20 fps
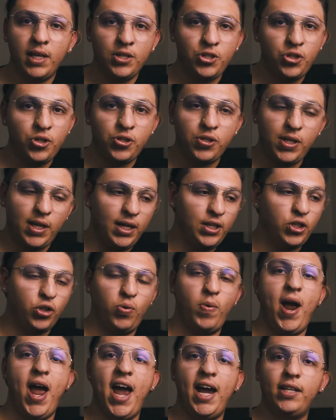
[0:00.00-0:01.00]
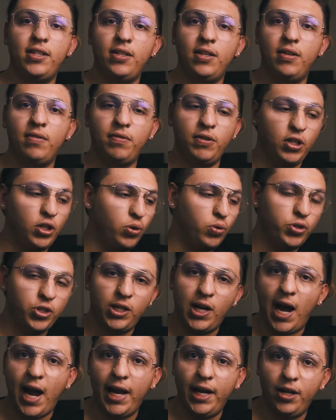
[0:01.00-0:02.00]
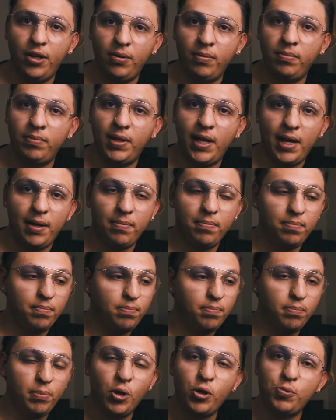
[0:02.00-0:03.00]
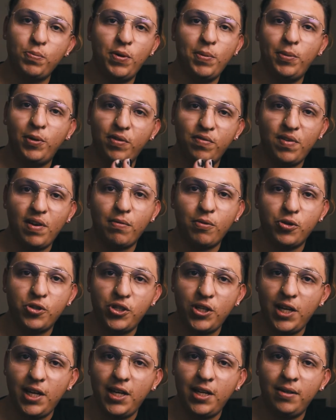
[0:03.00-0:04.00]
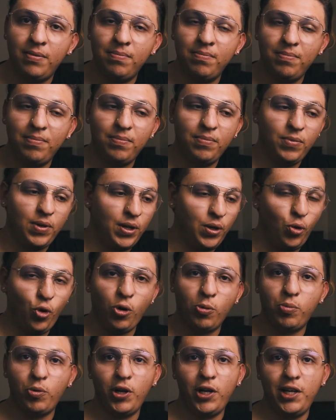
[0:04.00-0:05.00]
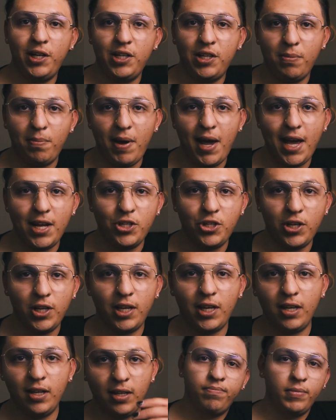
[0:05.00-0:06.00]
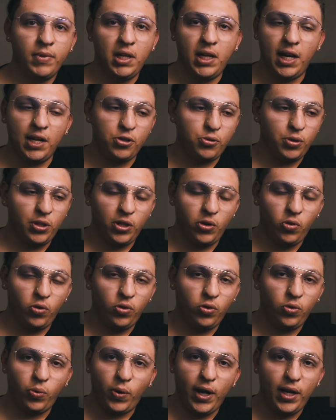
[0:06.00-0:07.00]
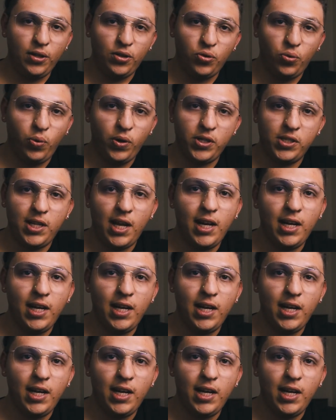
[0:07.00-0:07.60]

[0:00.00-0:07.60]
It's just interactive. You use an item that most people have never seen incorporated into magic. And has a really great twist